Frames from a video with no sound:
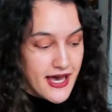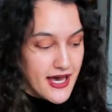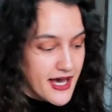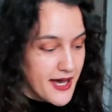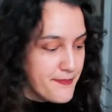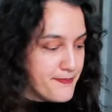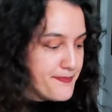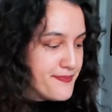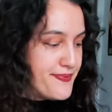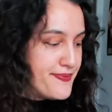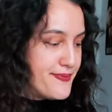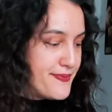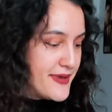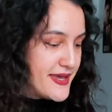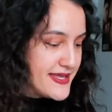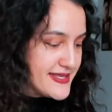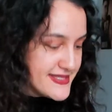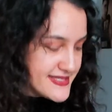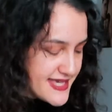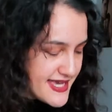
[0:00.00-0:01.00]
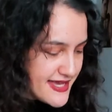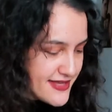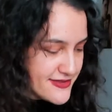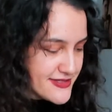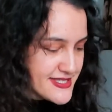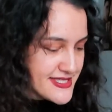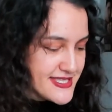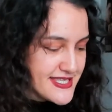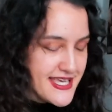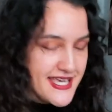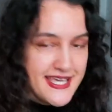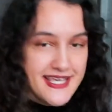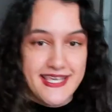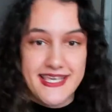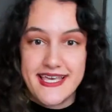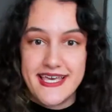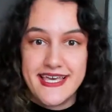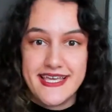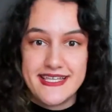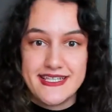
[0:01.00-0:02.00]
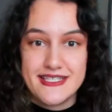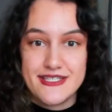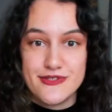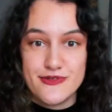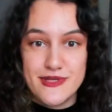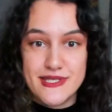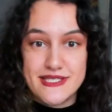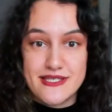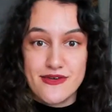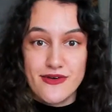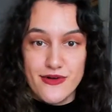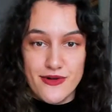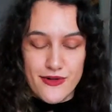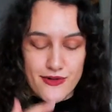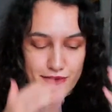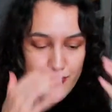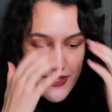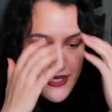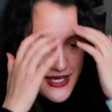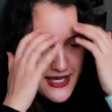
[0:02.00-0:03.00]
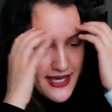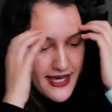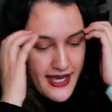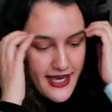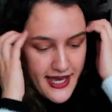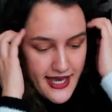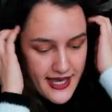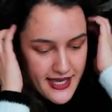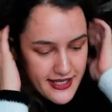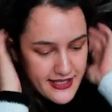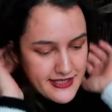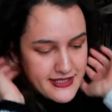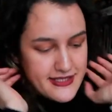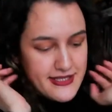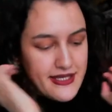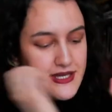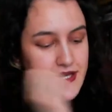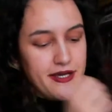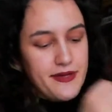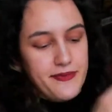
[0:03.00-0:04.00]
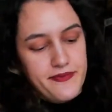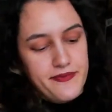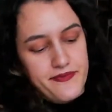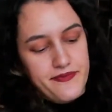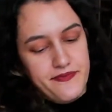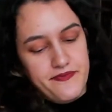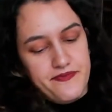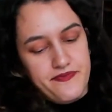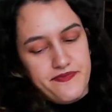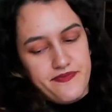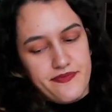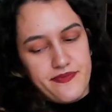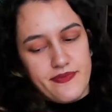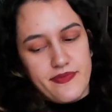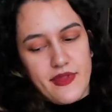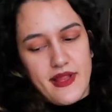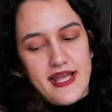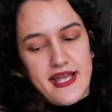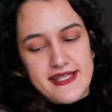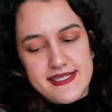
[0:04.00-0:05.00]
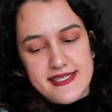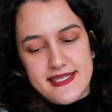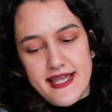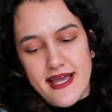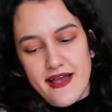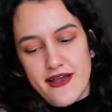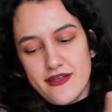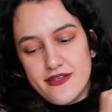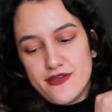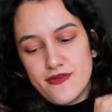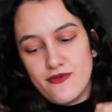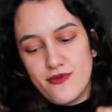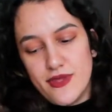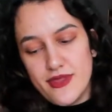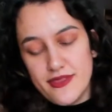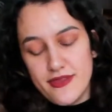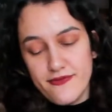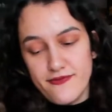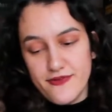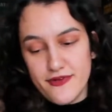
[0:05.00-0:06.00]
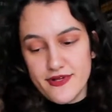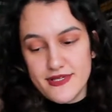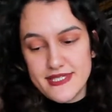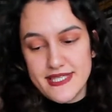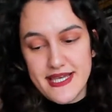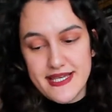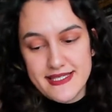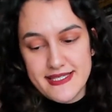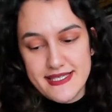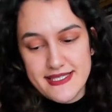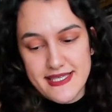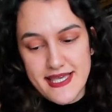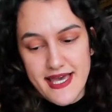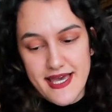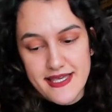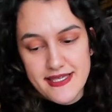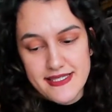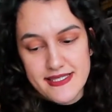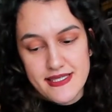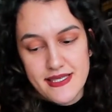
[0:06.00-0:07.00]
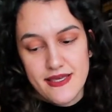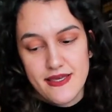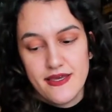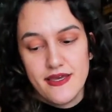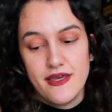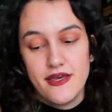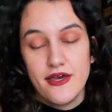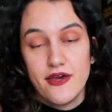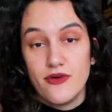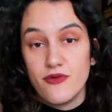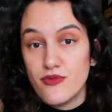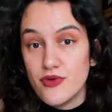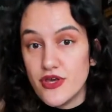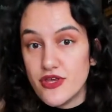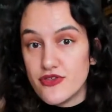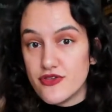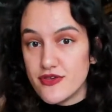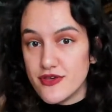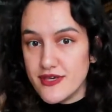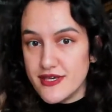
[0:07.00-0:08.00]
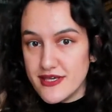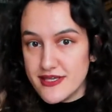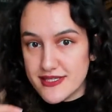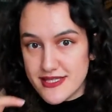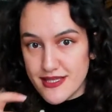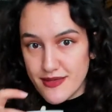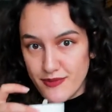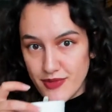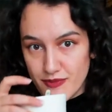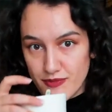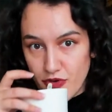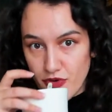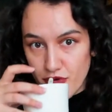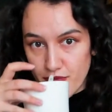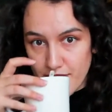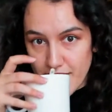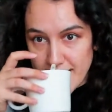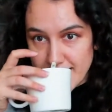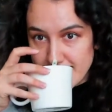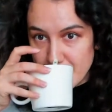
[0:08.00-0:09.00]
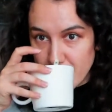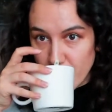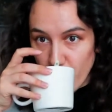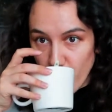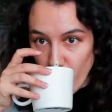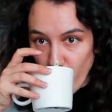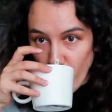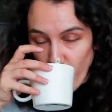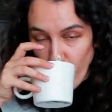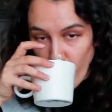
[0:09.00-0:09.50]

up and down the neck and do it all. And let's start with the first exercise, which is a bit more basic